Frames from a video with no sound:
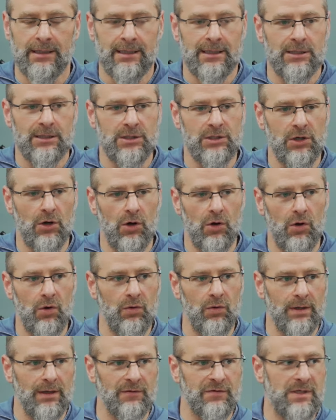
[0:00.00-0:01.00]

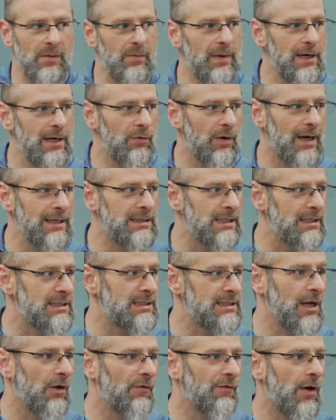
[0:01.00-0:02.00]
So if somebody writes a
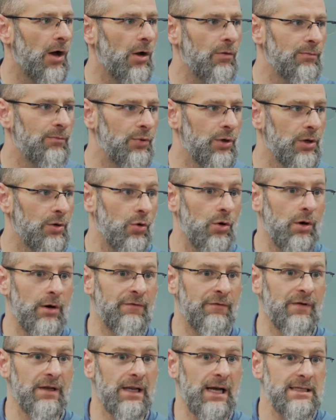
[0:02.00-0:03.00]
self-help book or a
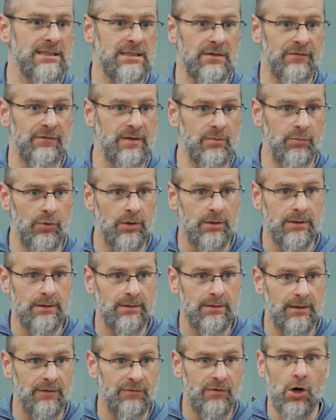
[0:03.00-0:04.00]
philosophy book,
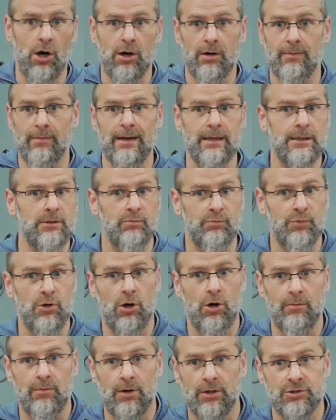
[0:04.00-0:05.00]
if Karl
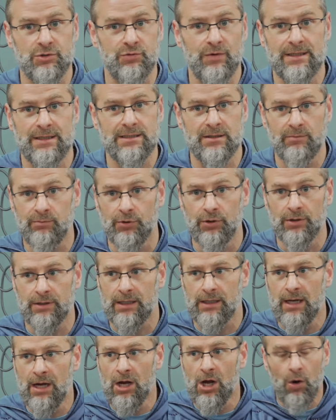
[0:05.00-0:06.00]
Marx writes a book,
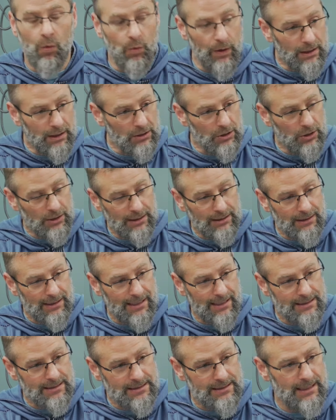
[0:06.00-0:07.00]
we can look at that
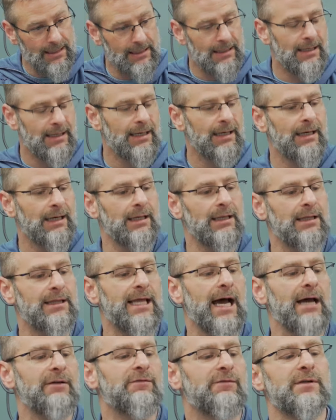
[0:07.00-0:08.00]
and say,
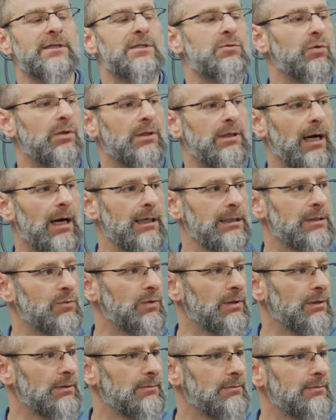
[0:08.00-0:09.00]
that fits with God's
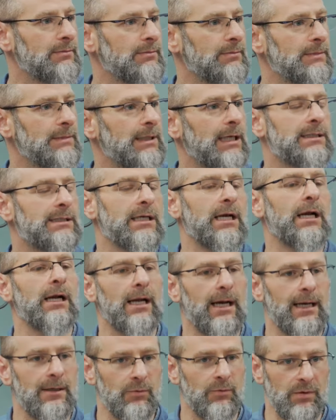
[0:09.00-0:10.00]
will. That's in
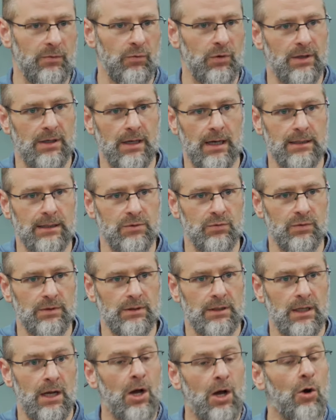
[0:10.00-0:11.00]
alignment with God's
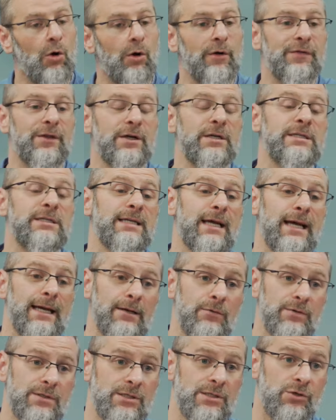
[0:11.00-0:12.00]
will. Or if they're saying
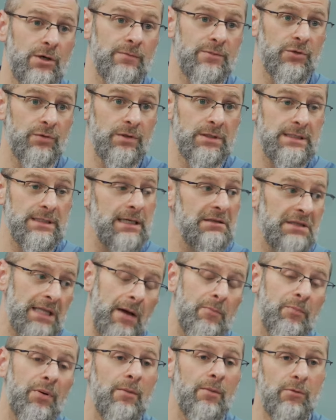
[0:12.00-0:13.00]
it was a scripture, we could say,
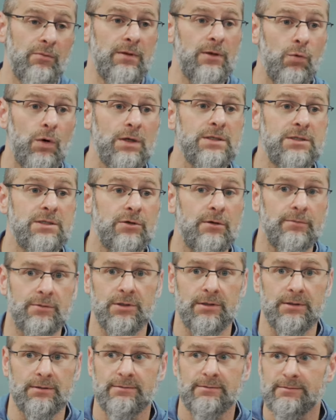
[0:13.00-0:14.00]
that probably was
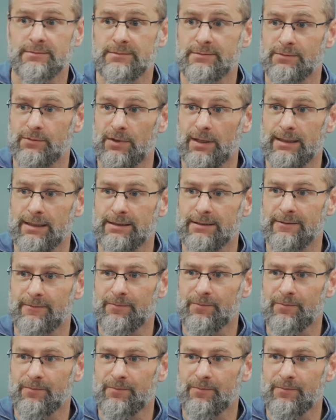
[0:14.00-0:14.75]
scripture, right?